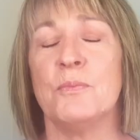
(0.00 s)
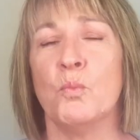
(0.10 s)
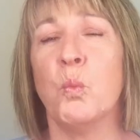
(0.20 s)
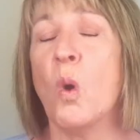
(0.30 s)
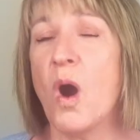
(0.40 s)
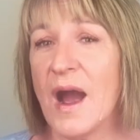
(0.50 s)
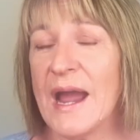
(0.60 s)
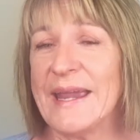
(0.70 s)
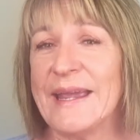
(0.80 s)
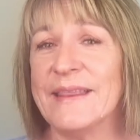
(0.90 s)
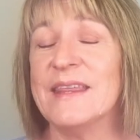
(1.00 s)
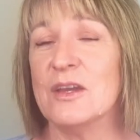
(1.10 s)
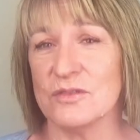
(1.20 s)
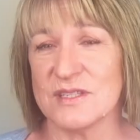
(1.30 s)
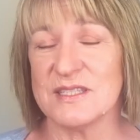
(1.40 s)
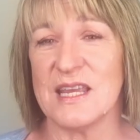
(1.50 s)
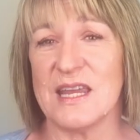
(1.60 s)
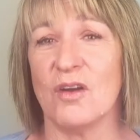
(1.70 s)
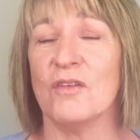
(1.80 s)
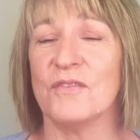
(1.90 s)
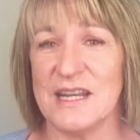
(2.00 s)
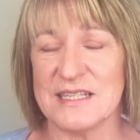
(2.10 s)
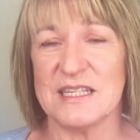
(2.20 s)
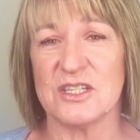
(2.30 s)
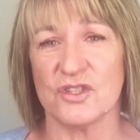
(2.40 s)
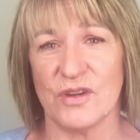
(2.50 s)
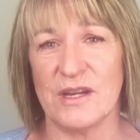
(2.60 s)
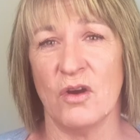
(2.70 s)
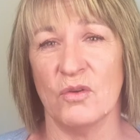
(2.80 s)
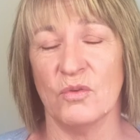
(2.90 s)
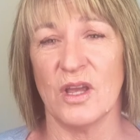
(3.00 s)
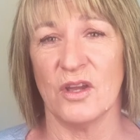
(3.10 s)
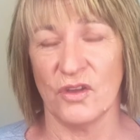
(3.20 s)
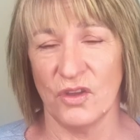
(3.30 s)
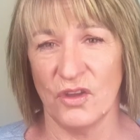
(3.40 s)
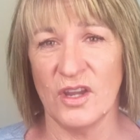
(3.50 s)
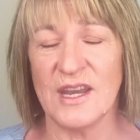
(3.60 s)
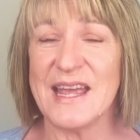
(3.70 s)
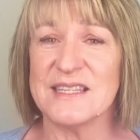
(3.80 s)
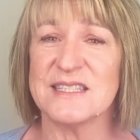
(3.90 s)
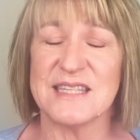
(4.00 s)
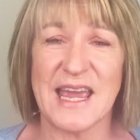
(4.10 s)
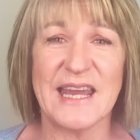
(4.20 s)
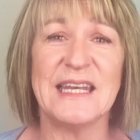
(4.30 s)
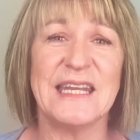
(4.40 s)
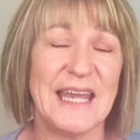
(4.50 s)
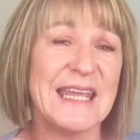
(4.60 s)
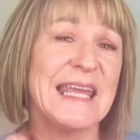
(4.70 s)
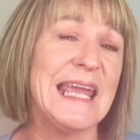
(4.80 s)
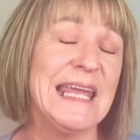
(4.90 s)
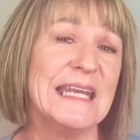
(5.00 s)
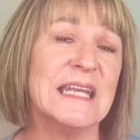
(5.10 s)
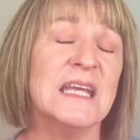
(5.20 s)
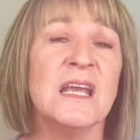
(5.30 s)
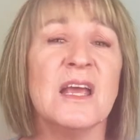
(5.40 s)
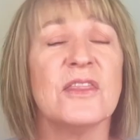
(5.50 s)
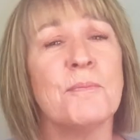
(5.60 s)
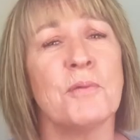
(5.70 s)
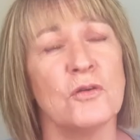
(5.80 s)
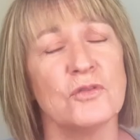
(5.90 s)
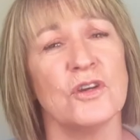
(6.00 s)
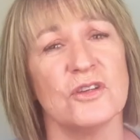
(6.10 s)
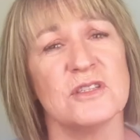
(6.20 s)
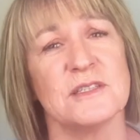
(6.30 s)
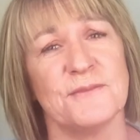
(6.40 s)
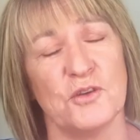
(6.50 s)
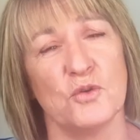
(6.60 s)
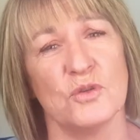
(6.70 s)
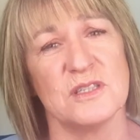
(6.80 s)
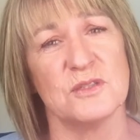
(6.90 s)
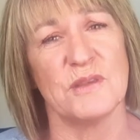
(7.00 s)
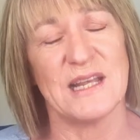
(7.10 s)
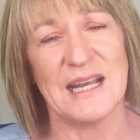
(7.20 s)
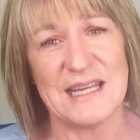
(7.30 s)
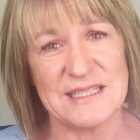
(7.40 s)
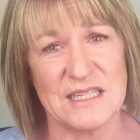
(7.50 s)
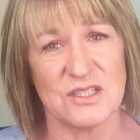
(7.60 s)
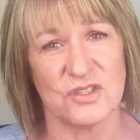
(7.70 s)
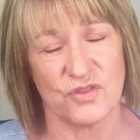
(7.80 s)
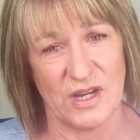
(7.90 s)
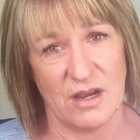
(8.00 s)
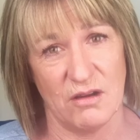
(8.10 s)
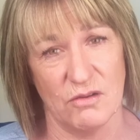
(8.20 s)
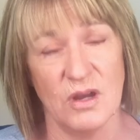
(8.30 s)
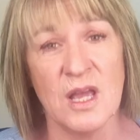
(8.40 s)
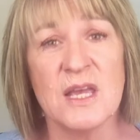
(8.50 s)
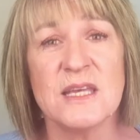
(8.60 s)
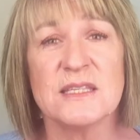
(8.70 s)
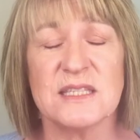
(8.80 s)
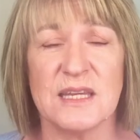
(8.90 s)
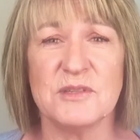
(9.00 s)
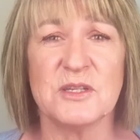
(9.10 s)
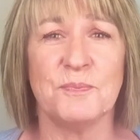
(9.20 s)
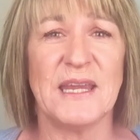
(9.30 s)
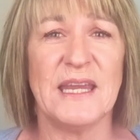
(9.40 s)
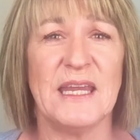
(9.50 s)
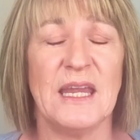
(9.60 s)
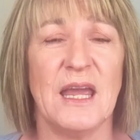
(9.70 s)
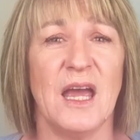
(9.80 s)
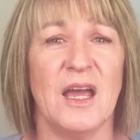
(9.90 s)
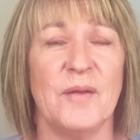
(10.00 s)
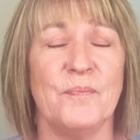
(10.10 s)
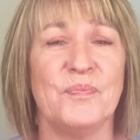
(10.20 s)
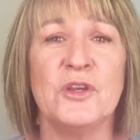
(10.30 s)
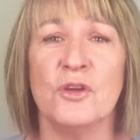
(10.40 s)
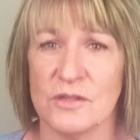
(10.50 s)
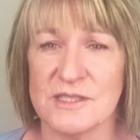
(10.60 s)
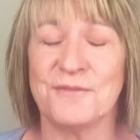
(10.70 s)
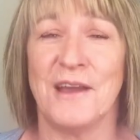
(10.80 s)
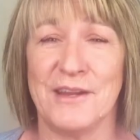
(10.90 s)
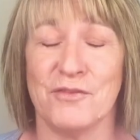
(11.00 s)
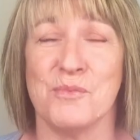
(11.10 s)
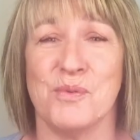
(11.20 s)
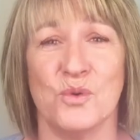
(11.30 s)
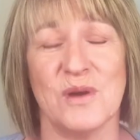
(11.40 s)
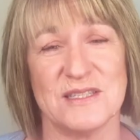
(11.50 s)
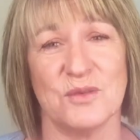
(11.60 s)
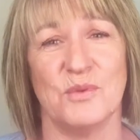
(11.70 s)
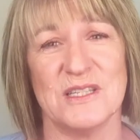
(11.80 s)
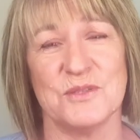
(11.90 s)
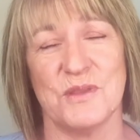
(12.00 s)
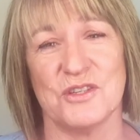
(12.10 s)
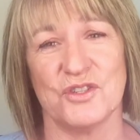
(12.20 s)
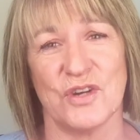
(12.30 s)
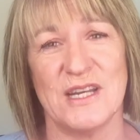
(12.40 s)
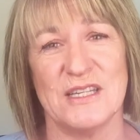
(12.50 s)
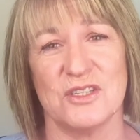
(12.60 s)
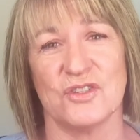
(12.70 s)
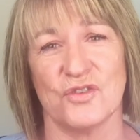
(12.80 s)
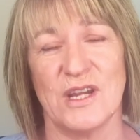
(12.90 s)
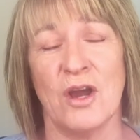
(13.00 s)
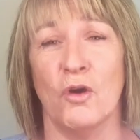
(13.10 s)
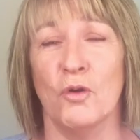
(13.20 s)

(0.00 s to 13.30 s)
why the onset of classic Stringhalt occurred. And sadly, again, the prognosis for horses with classic Stringhalt seem to be not as favourable as the ones with Australian Stringhalt,